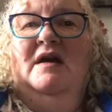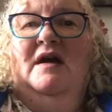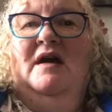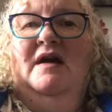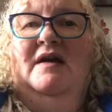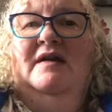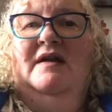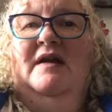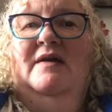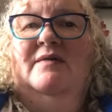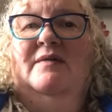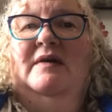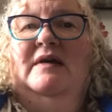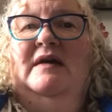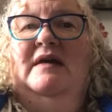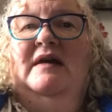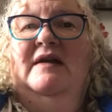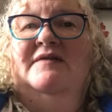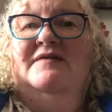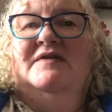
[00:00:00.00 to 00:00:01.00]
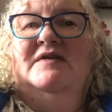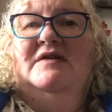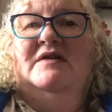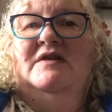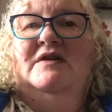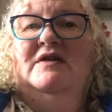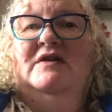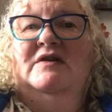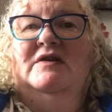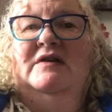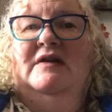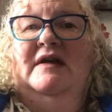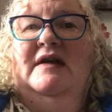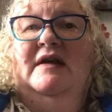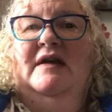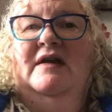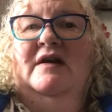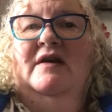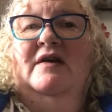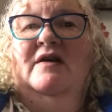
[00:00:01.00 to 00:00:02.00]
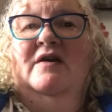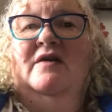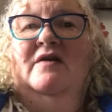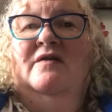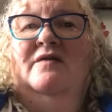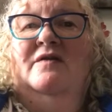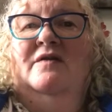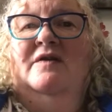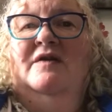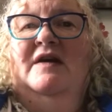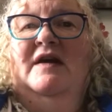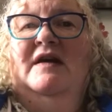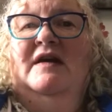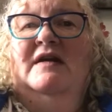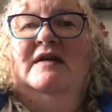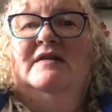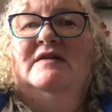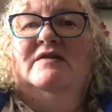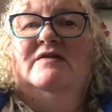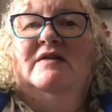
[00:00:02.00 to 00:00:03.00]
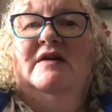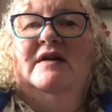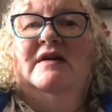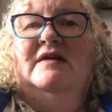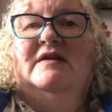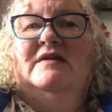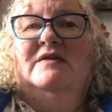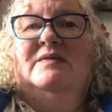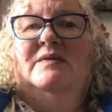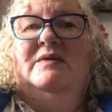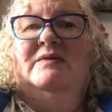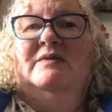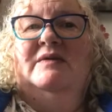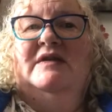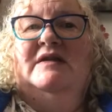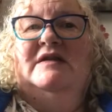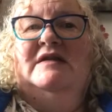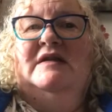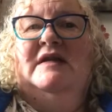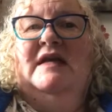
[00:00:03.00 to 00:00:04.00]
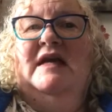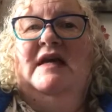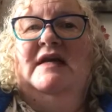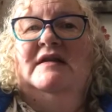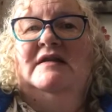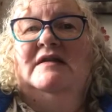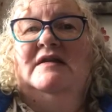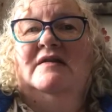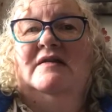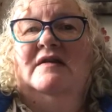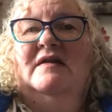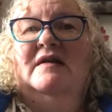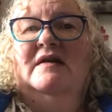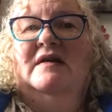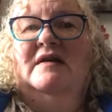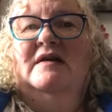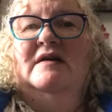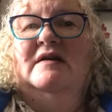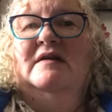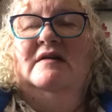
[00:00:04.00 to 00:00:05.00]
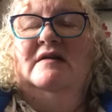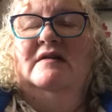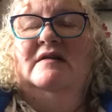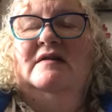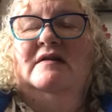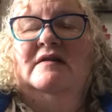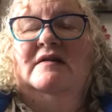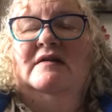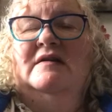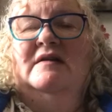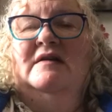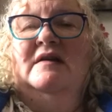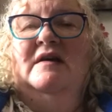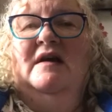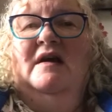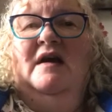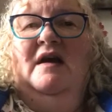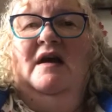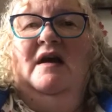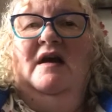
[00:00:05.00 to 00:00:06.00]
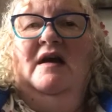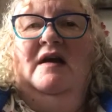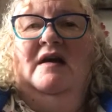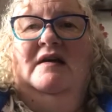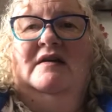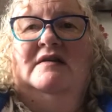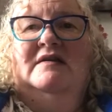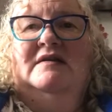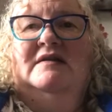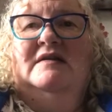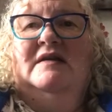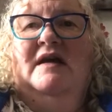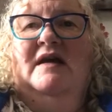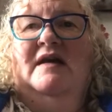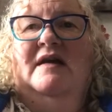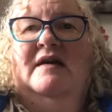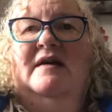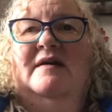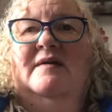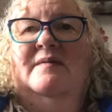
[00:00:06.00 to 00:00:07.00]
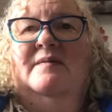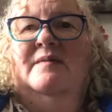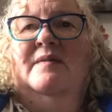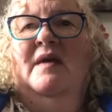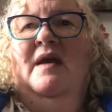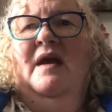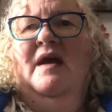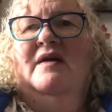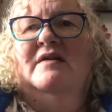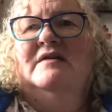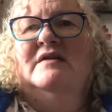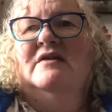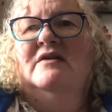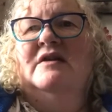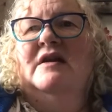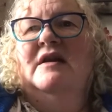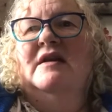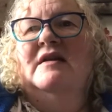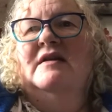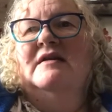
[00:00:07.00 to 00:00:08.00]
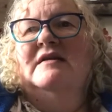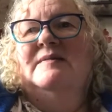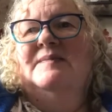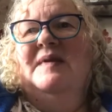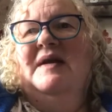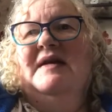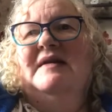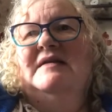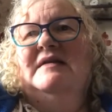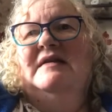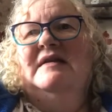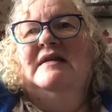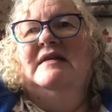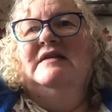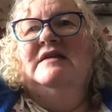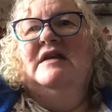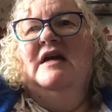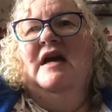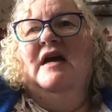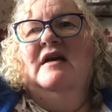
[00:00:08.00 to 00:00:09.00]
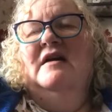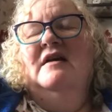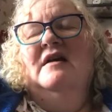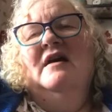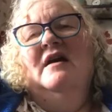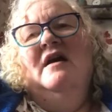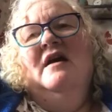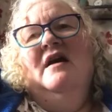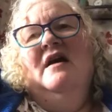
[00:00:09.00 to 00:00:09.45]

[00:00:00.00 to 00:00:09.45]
and they will live securely, for then his greatness will reach the ends of the earth." And I was looking at this passage, and